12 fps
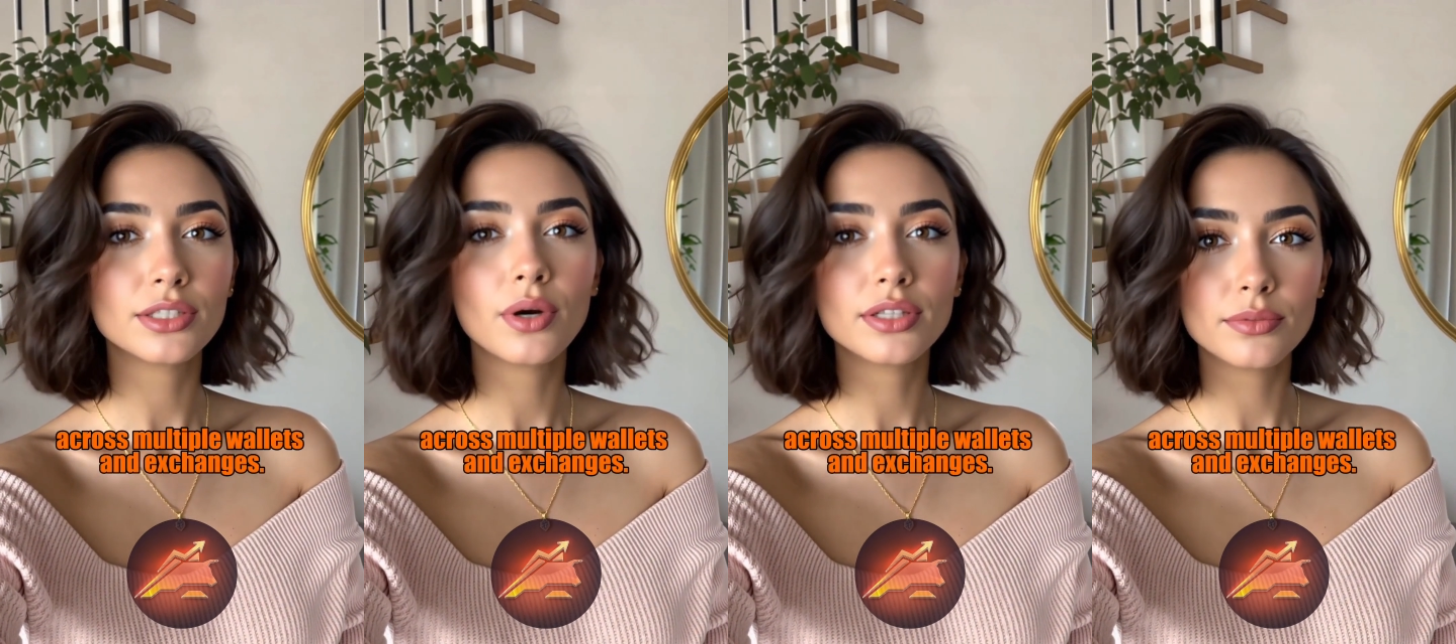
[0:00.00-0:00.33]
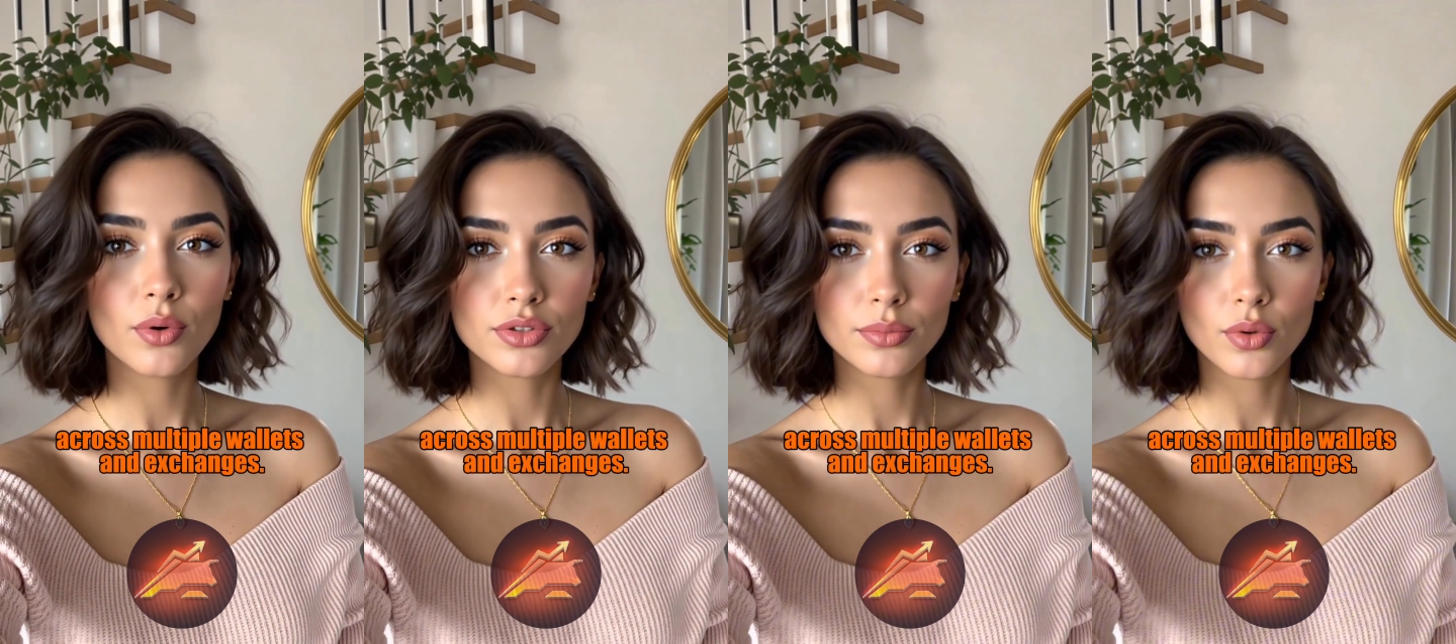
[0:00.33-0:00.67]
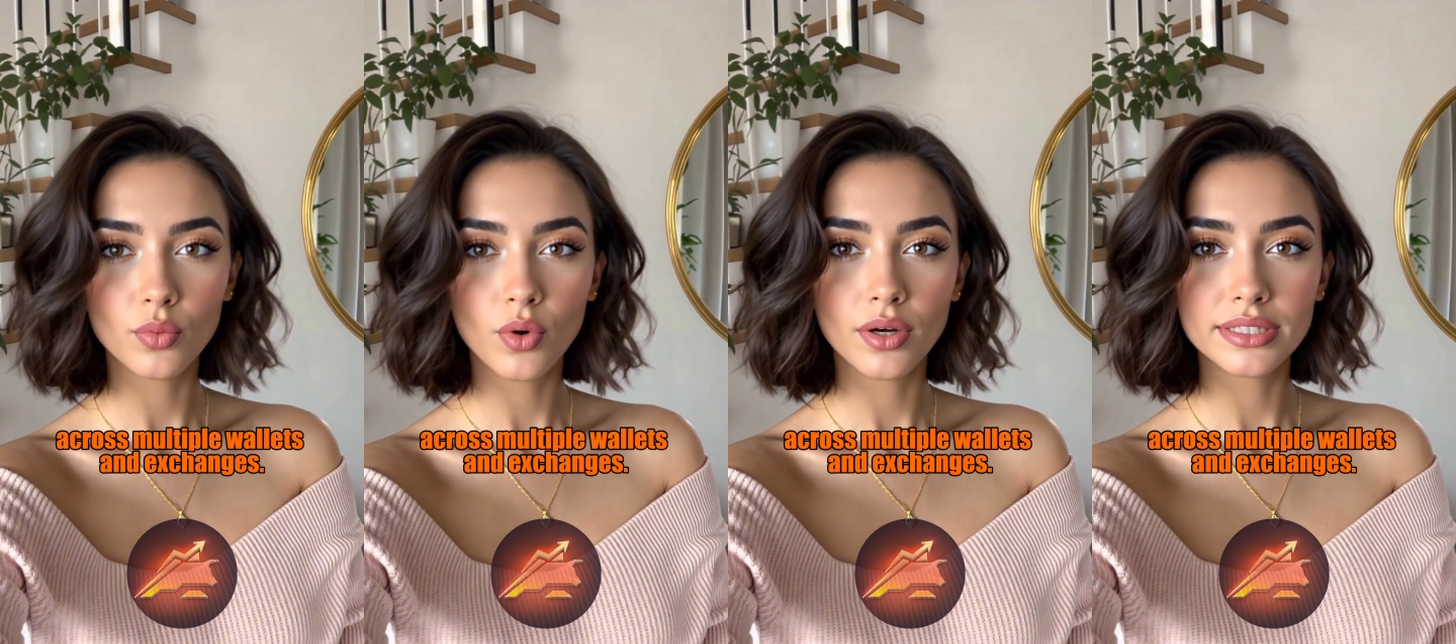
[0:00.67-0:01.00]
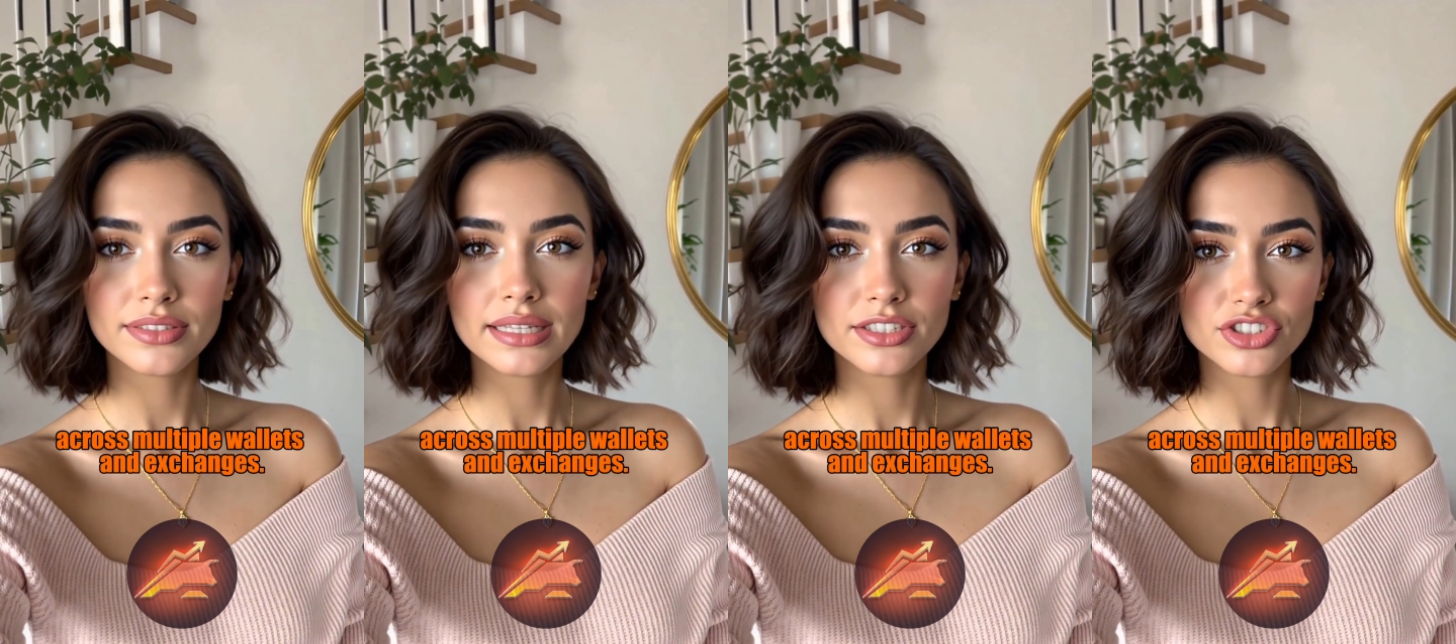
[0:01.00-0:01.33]
across multiple
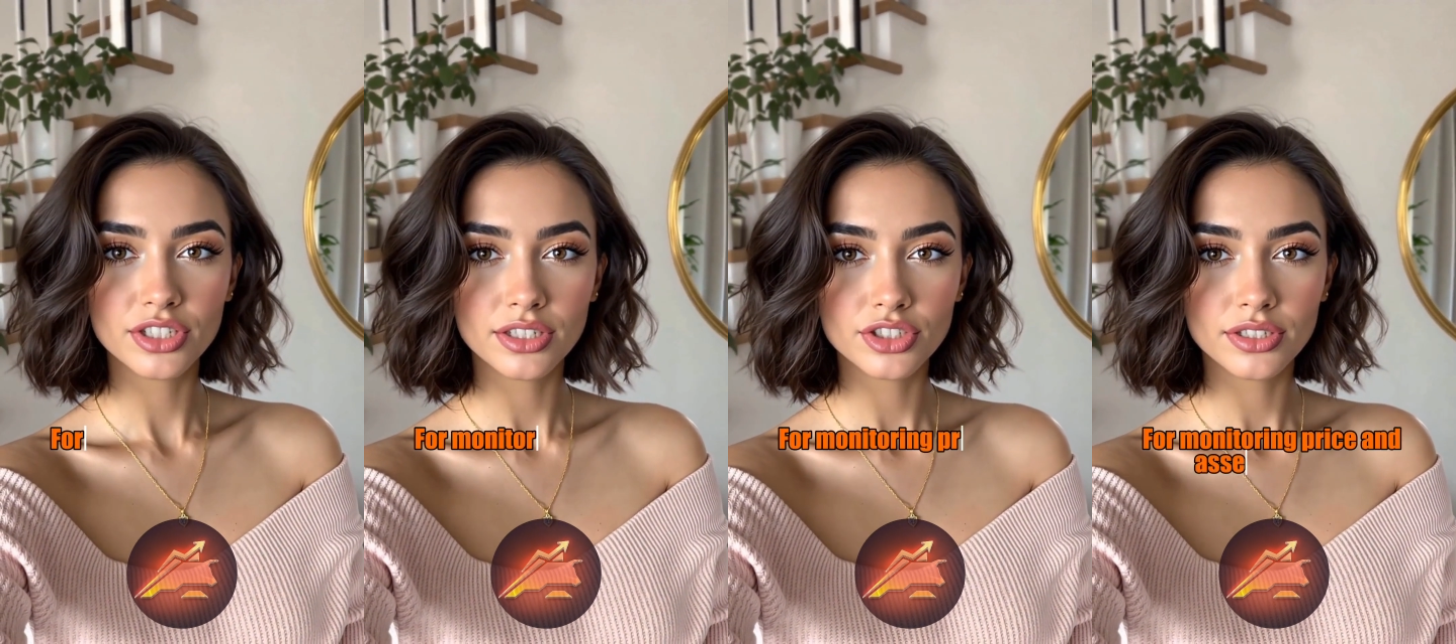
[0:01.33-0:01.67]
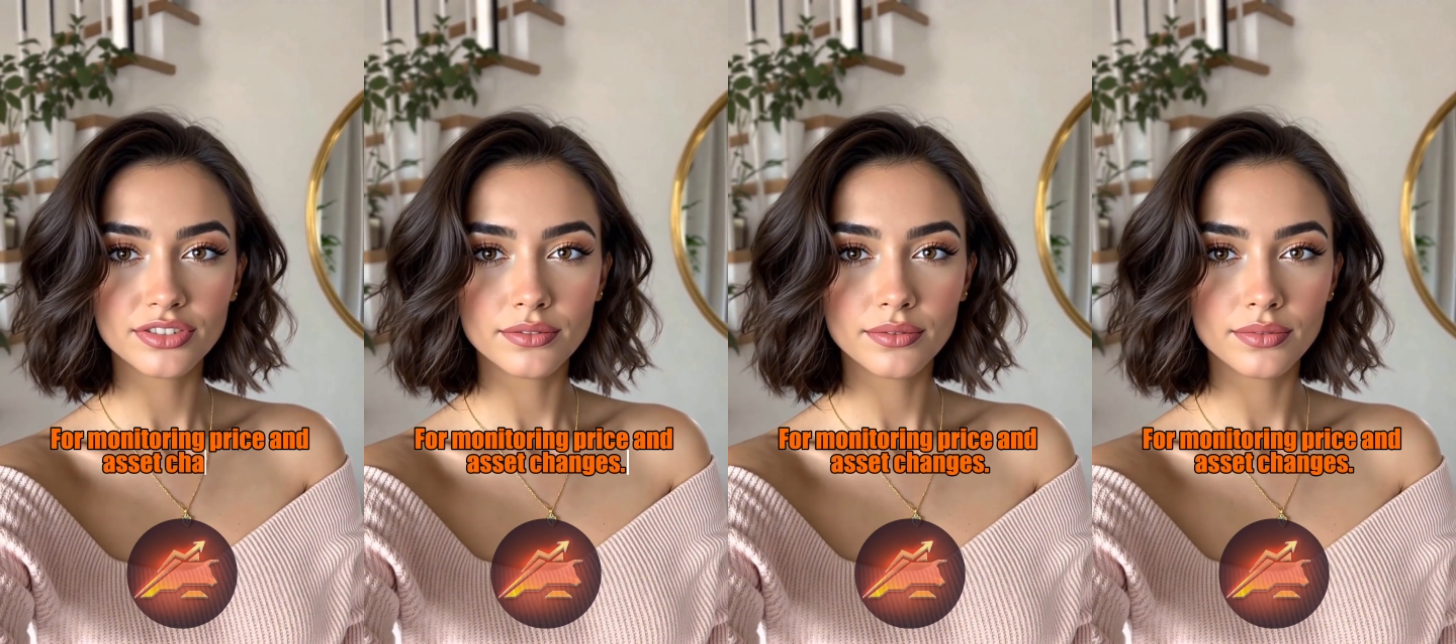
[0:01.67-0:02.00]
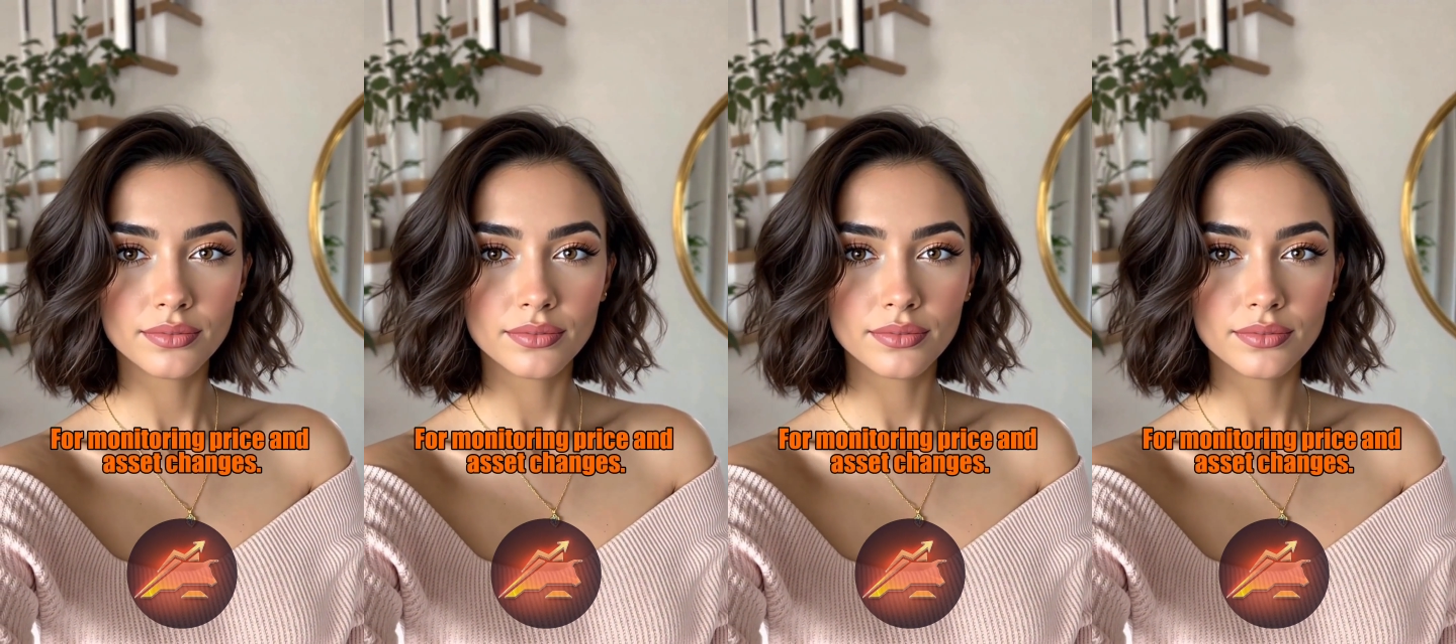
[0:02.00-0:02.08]
wallets and exchanges?